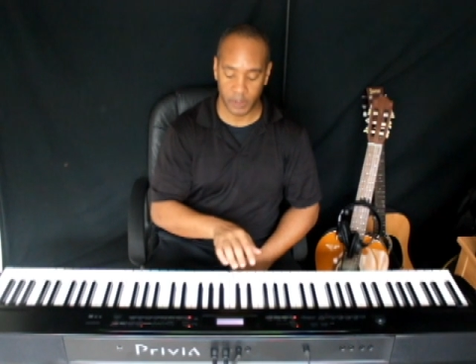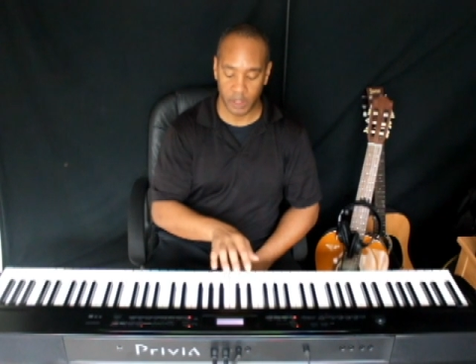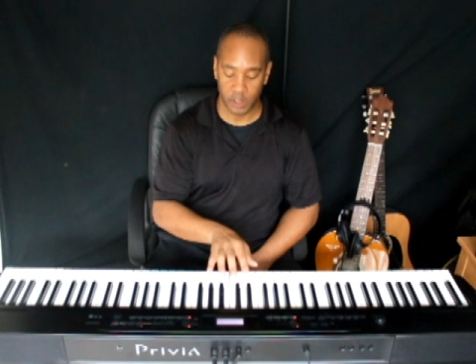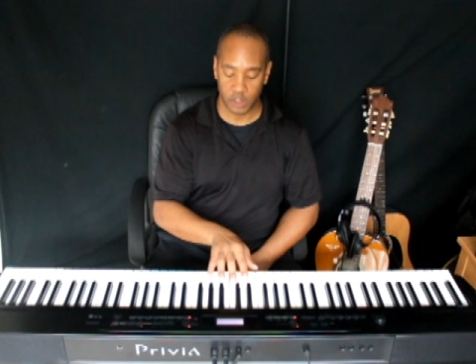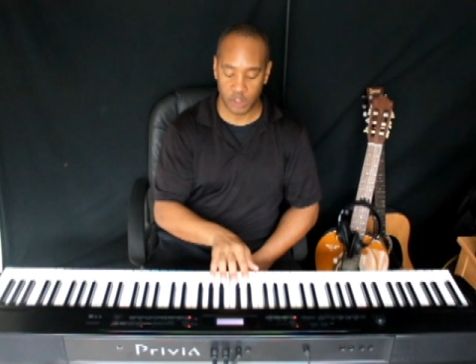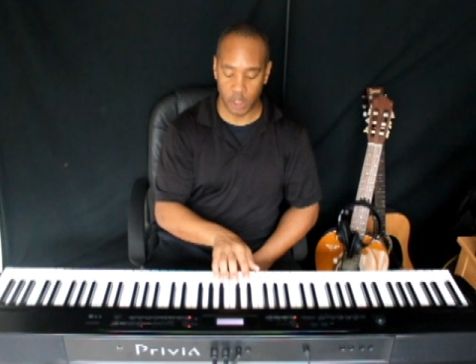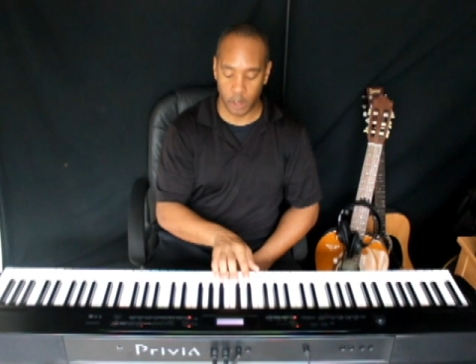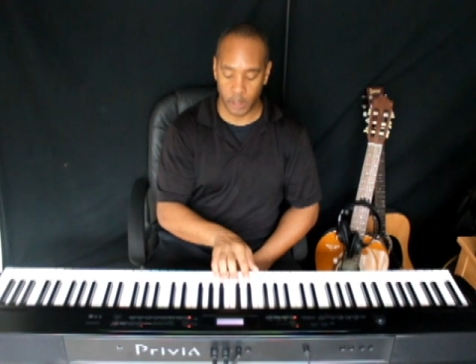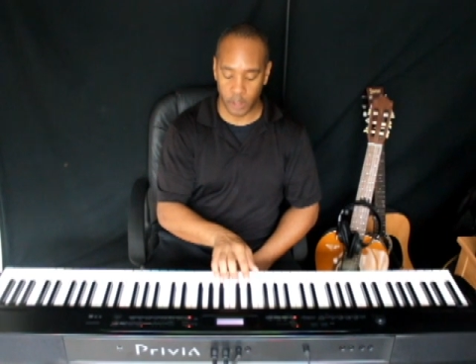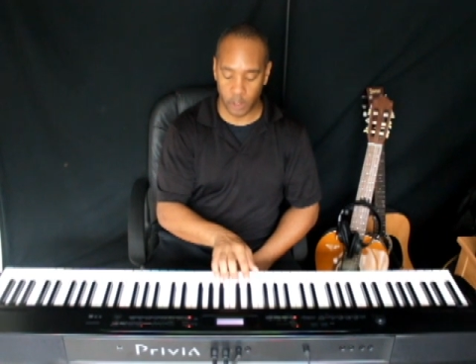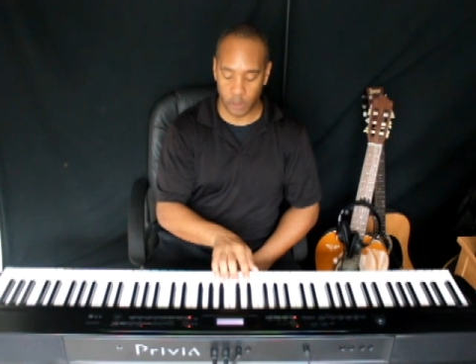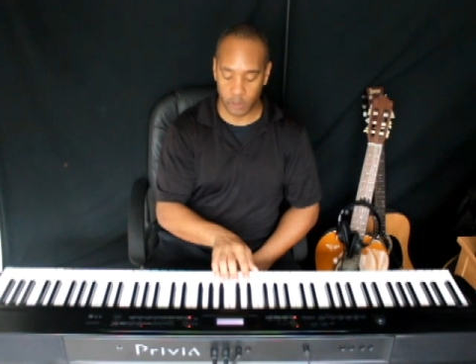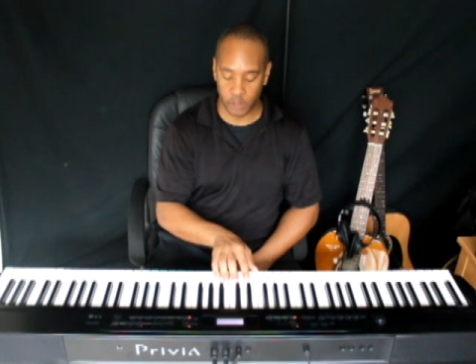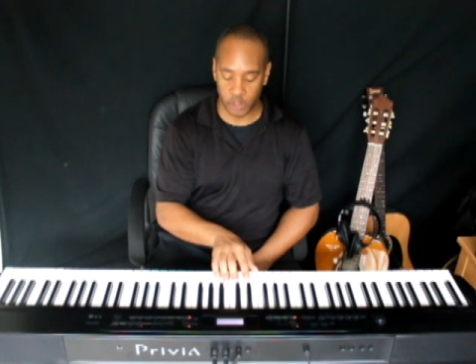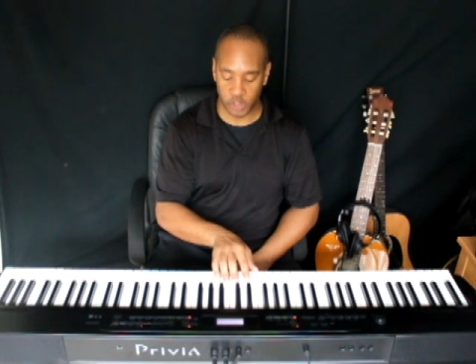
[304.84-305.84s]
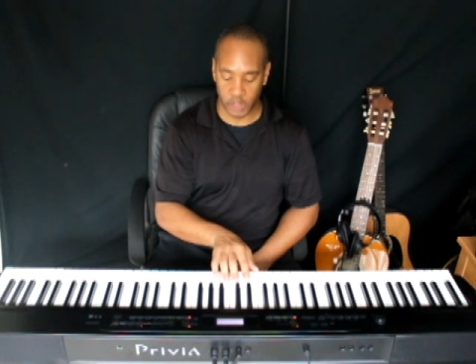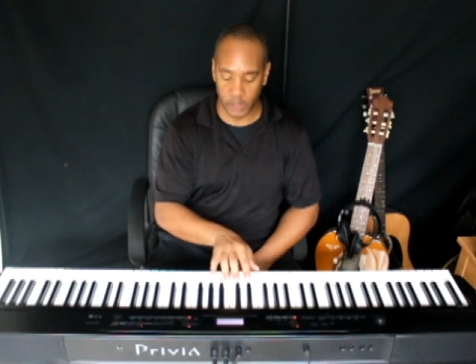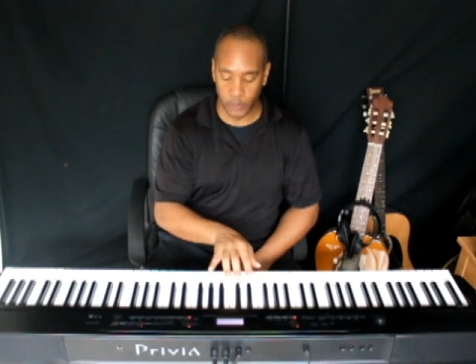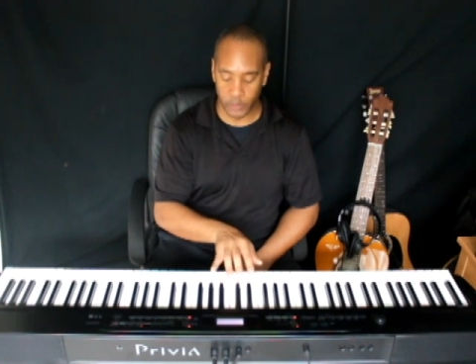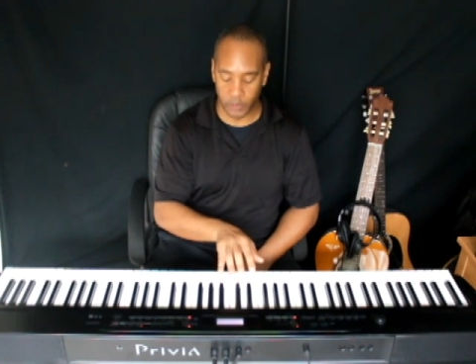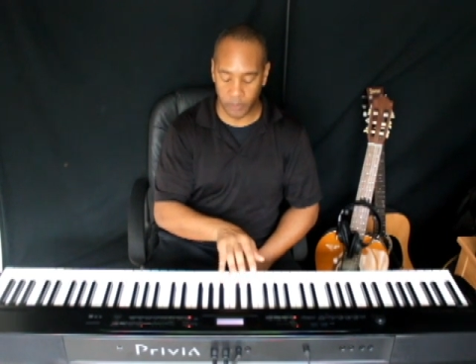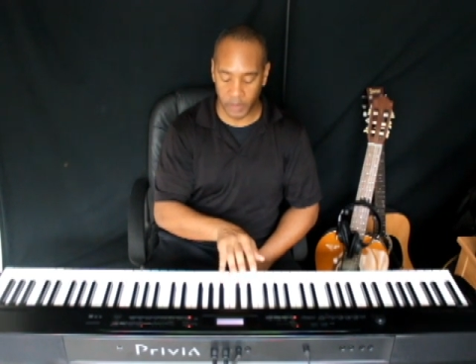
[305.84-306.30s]
Starting on the G
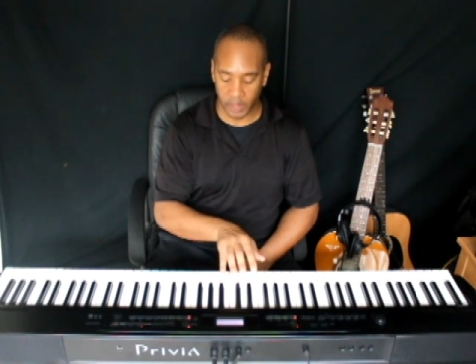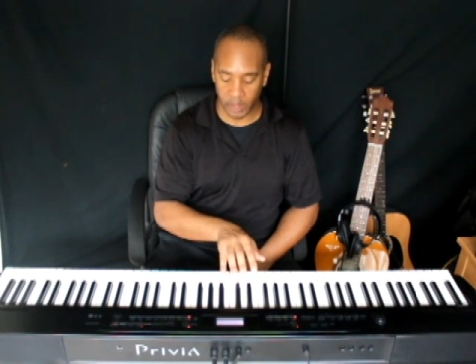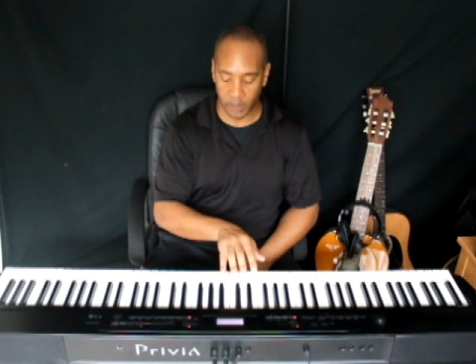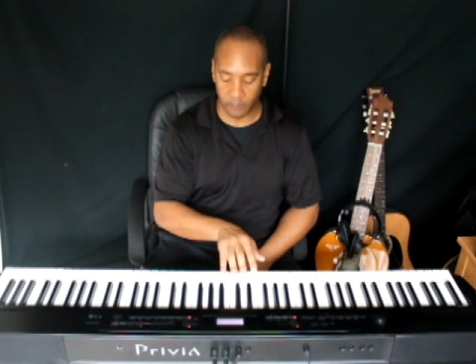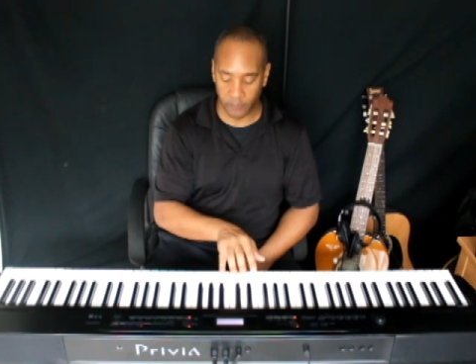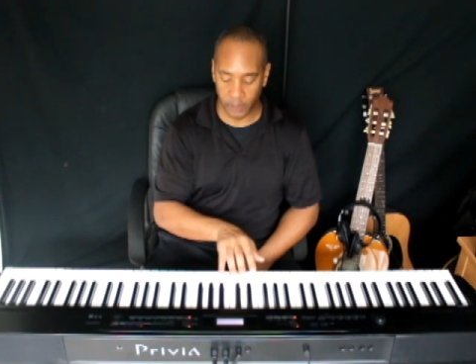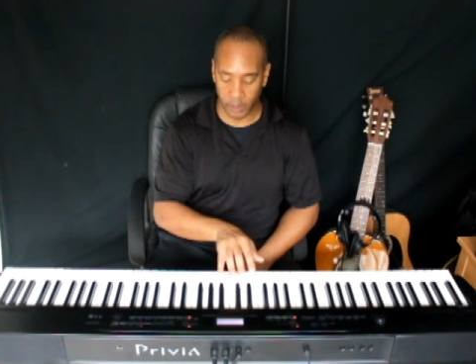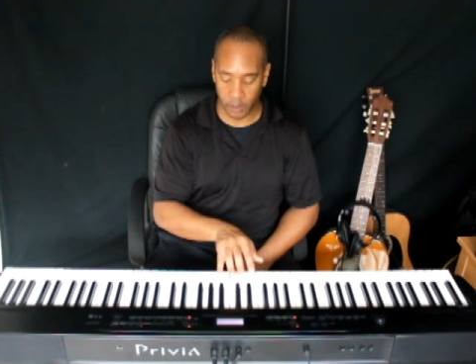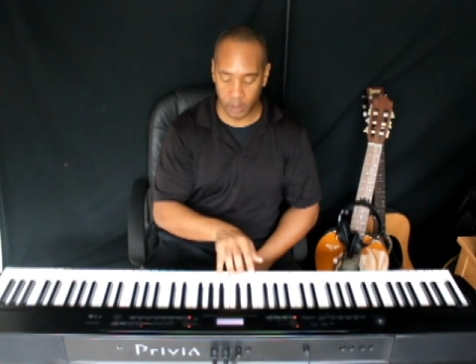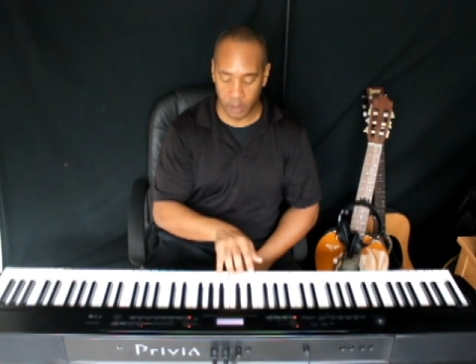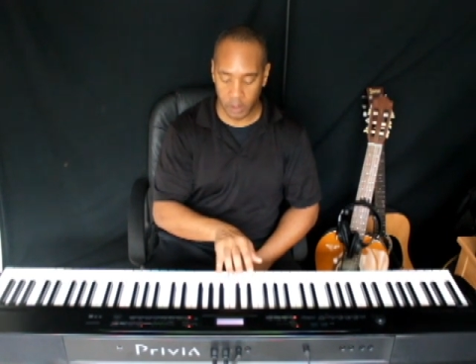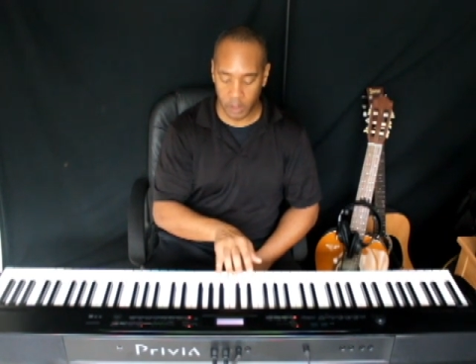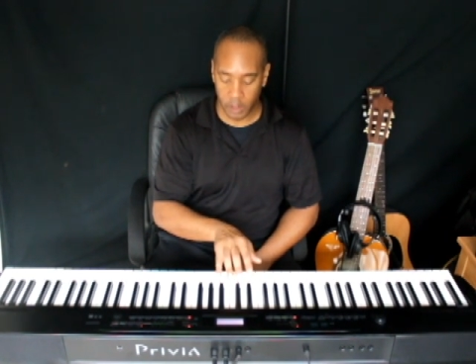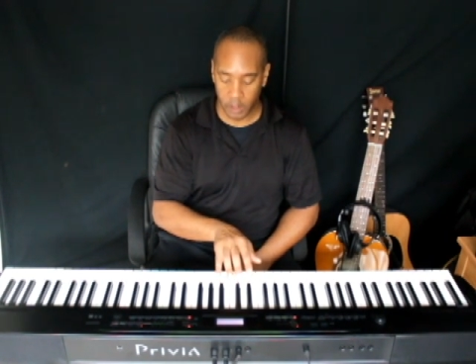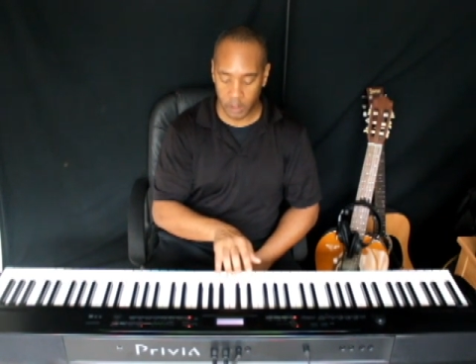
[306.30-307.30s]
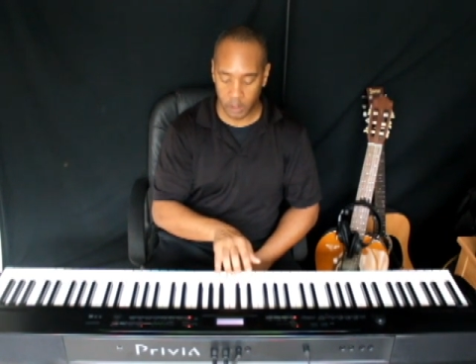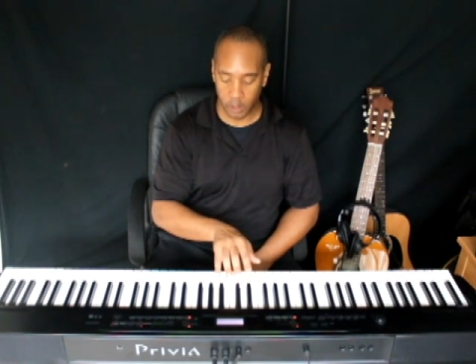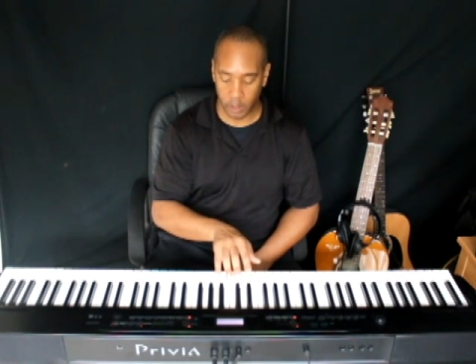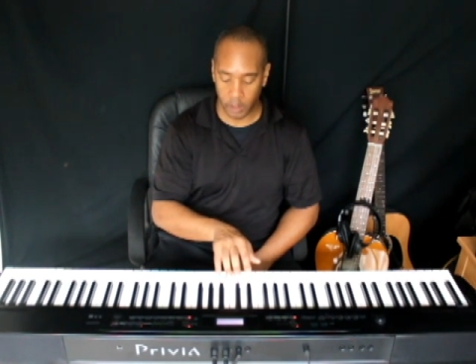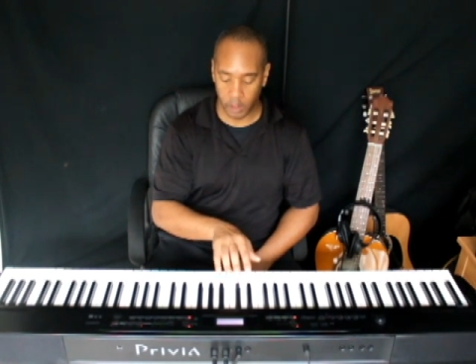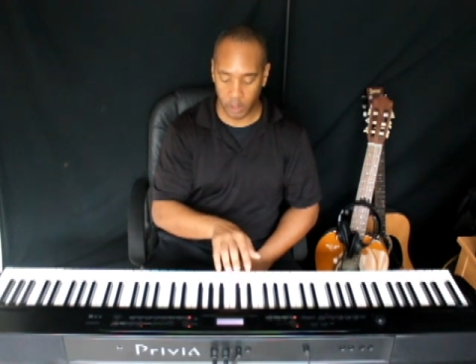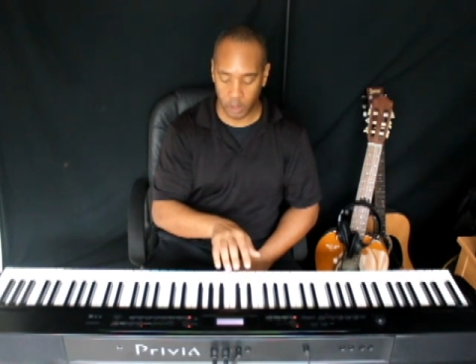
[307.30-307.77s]
with the pinky finger,
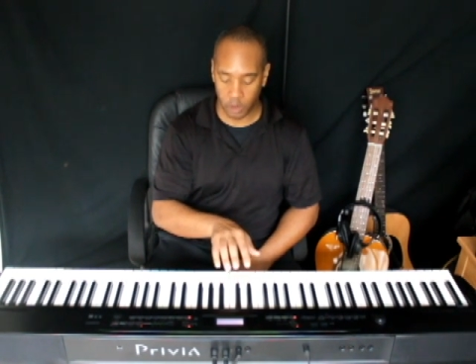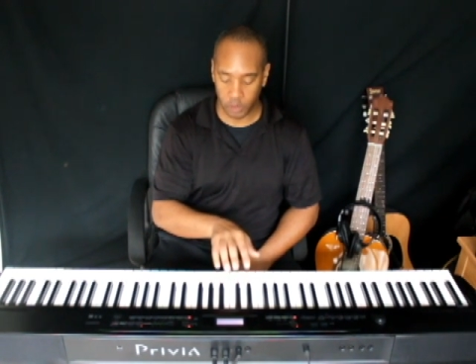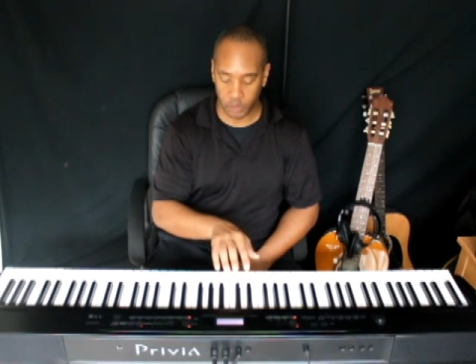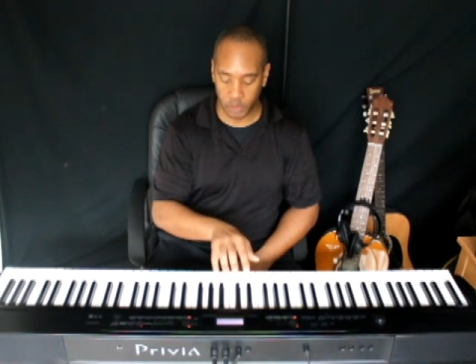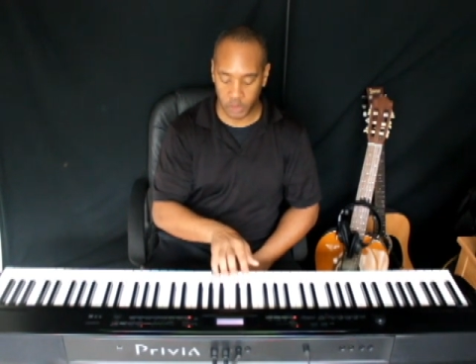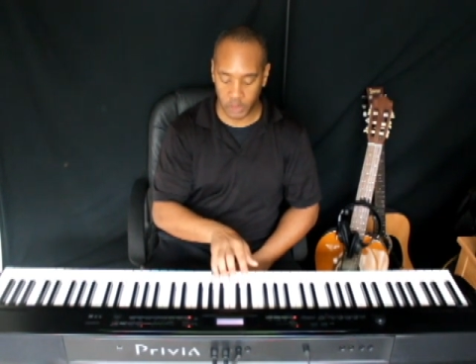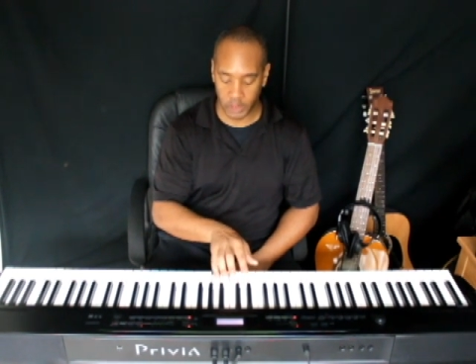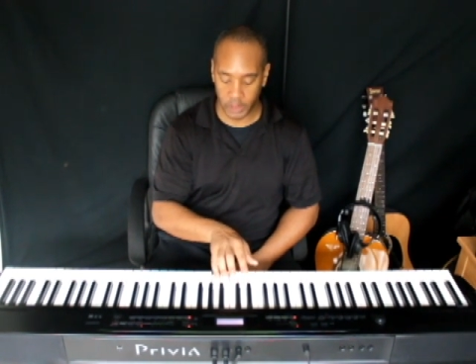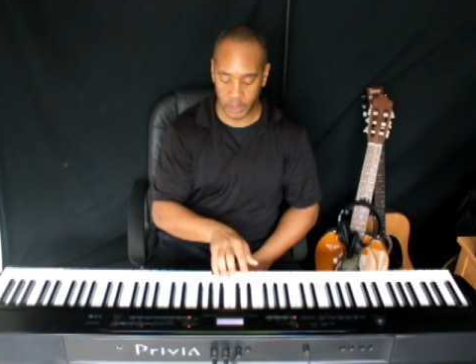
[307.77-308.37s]
going to go G,